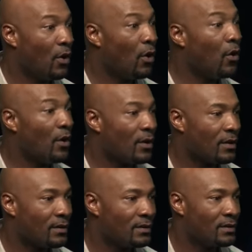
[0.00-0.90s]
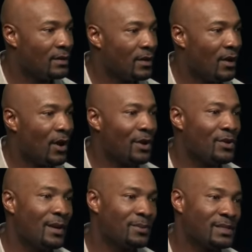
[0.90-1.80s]
Or are
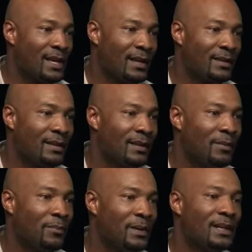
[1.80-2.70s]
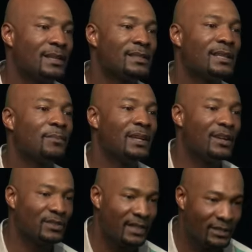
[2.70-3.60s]
you upset because something
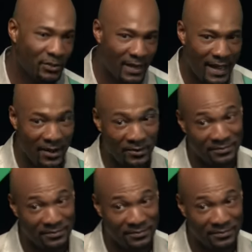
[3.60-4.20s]
else let you down?